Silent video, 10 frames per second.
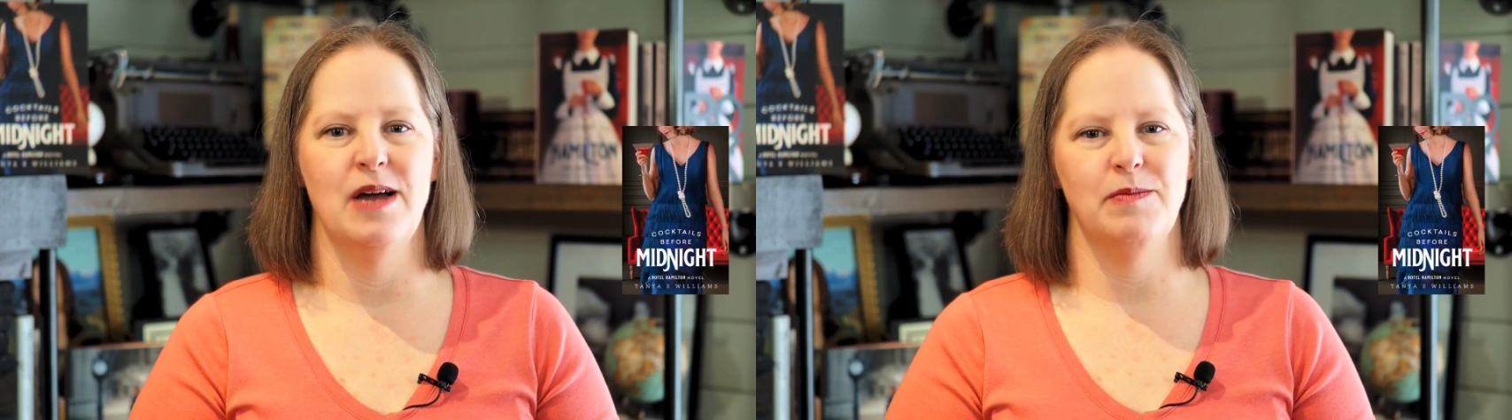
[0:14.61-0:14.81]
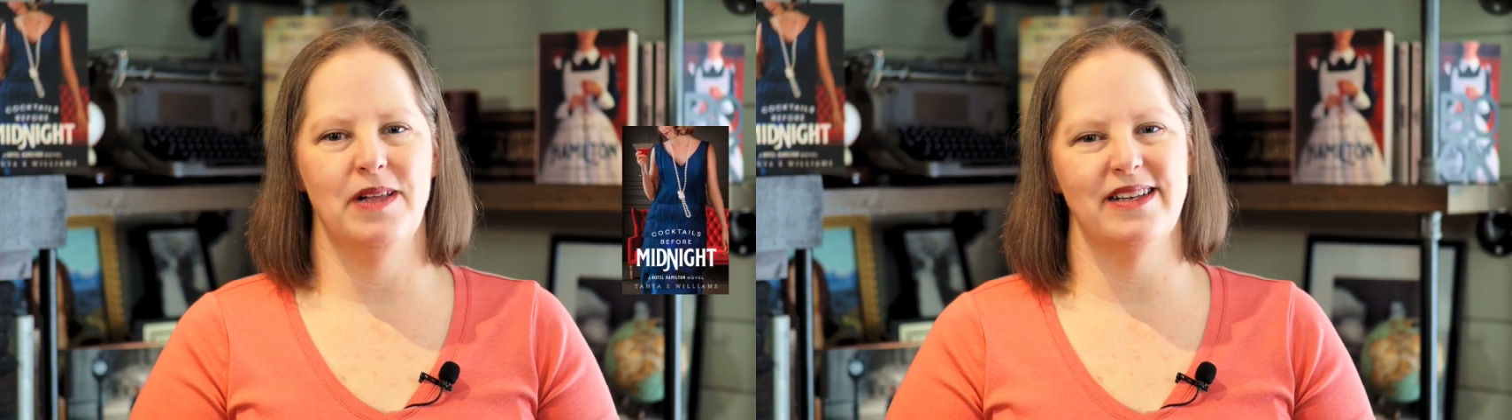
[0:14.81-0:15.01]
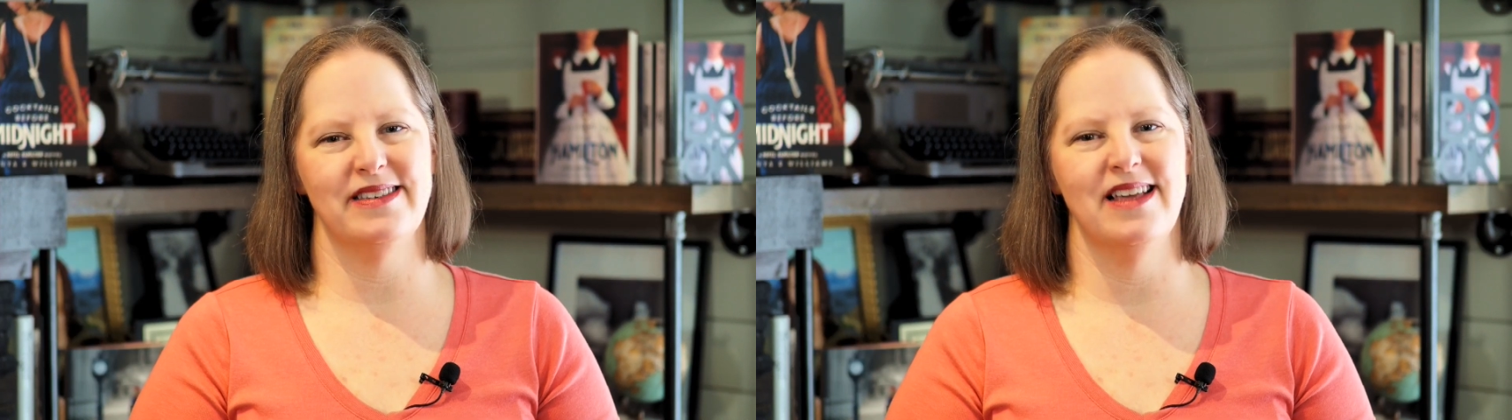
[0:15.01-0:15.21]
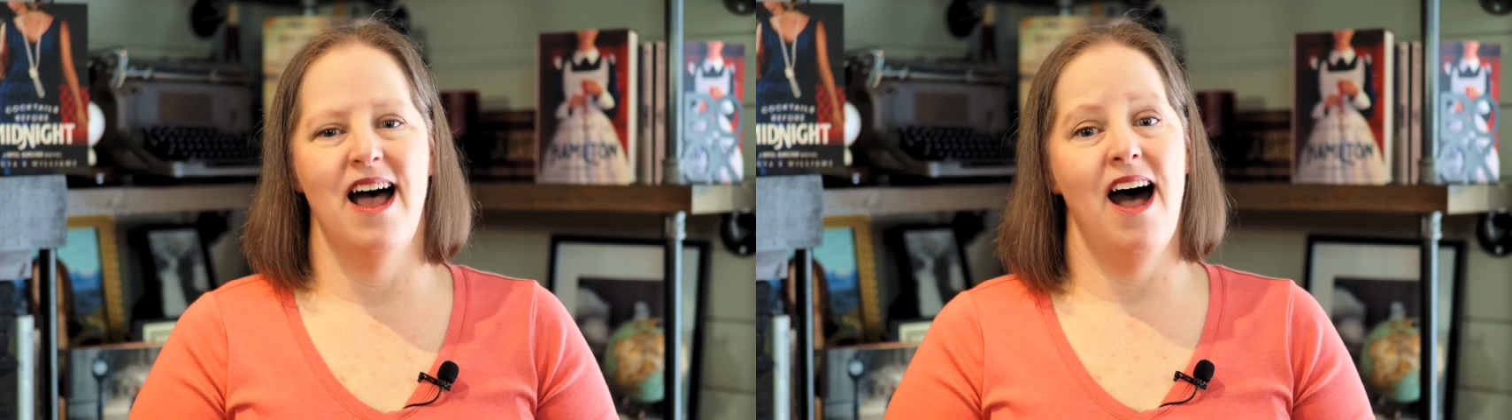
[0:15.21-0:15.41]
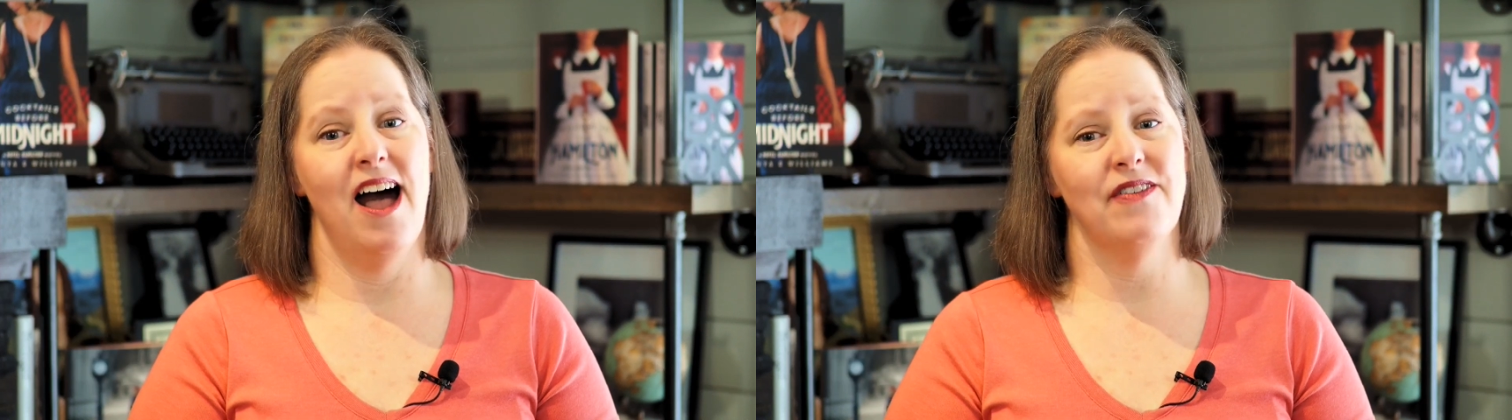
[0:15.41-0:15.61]
Plus,
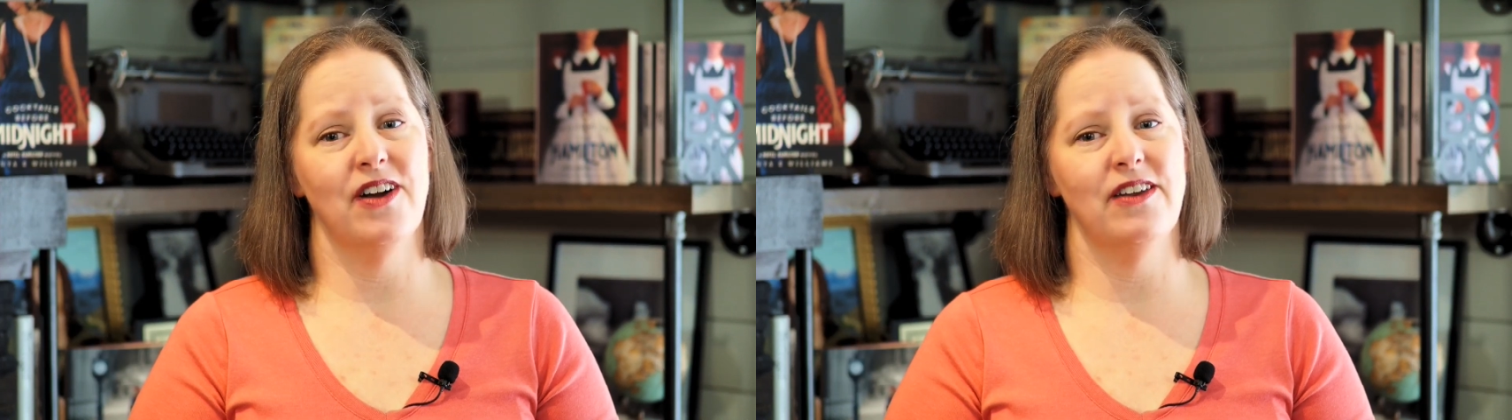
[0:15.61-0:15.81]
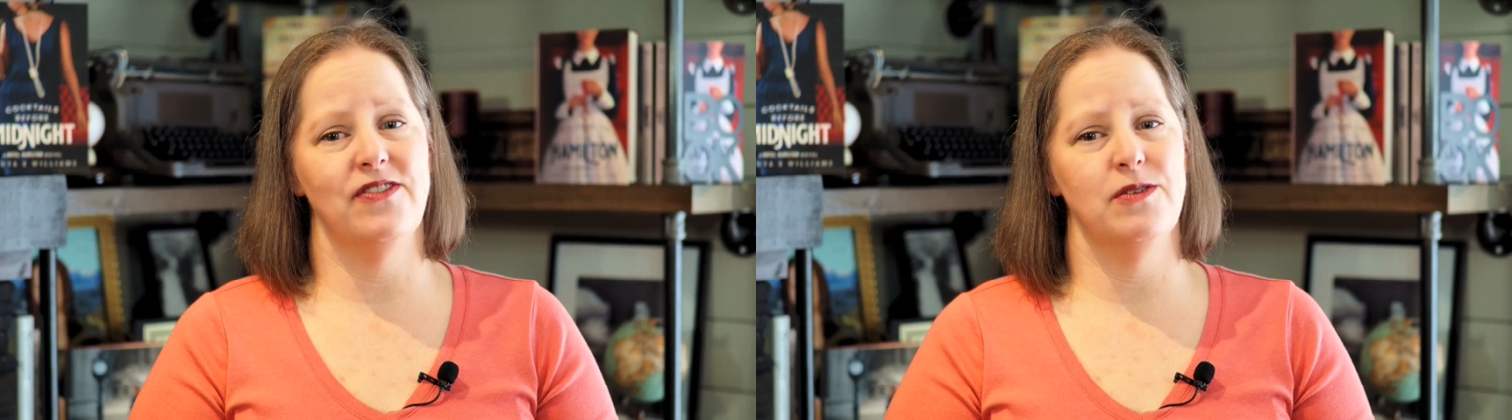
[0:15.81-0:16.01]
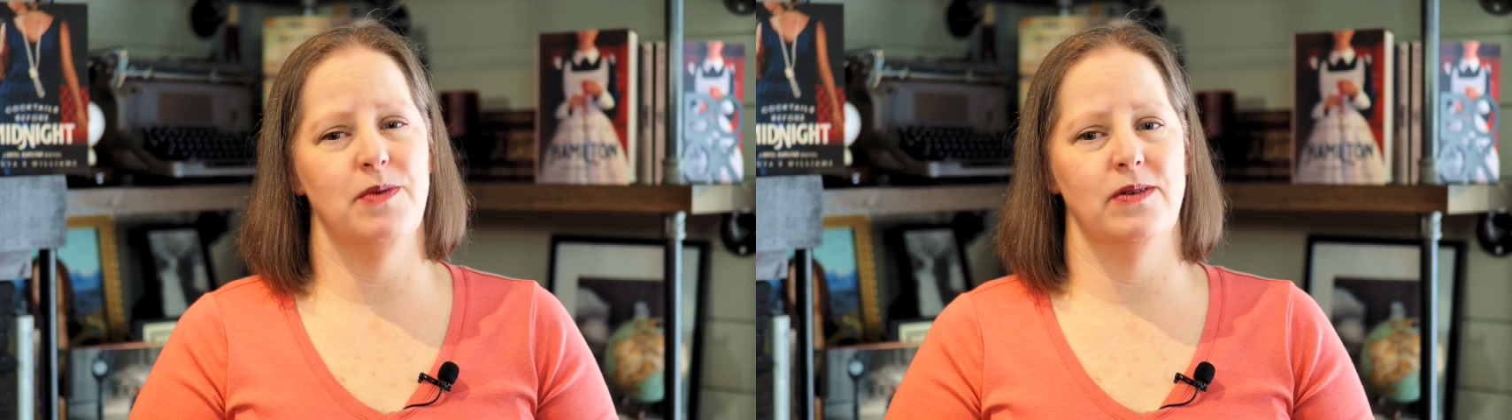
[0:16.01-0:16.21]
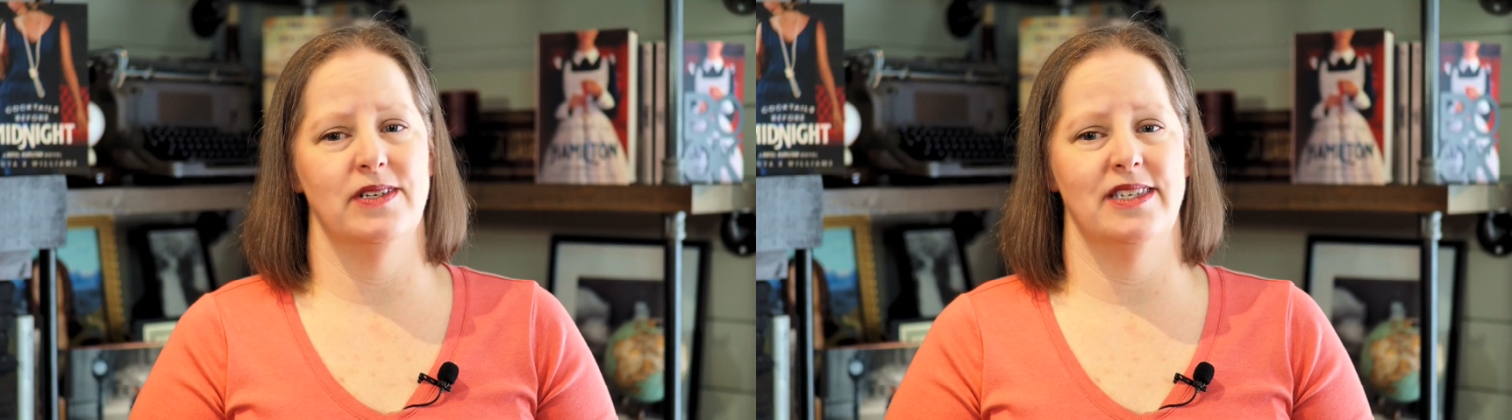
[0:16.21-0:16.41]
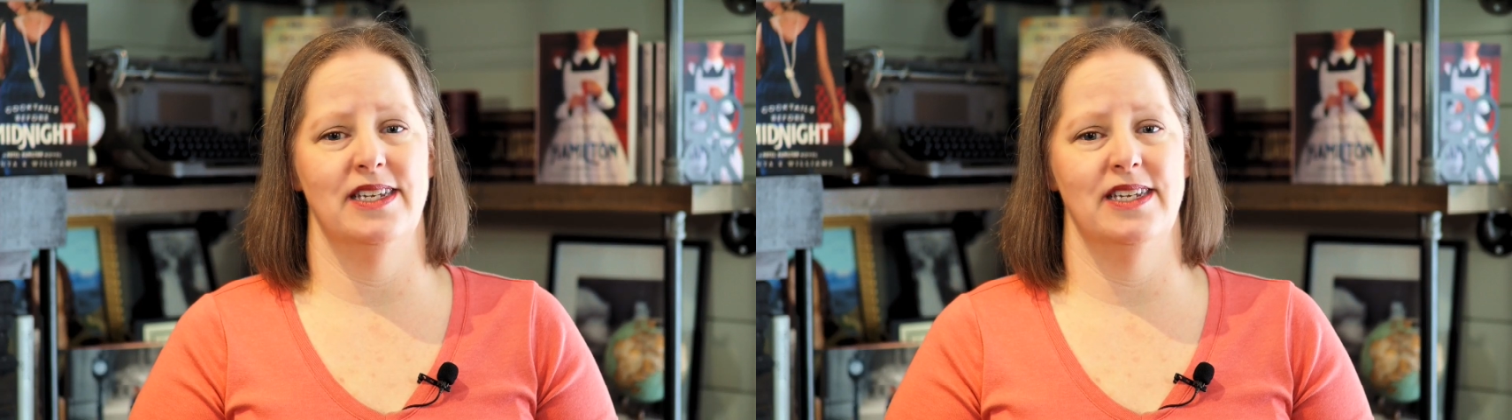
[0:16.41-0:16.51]
I've got a few bonus